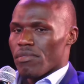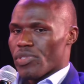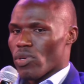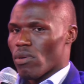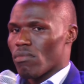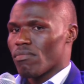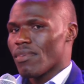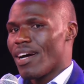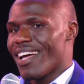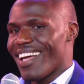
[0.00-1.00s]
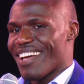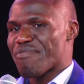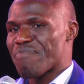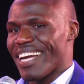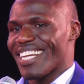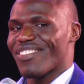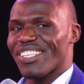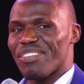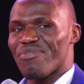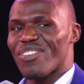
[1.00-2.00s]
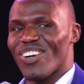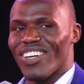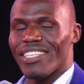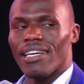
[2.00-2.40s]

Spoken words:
So, by the grace of God,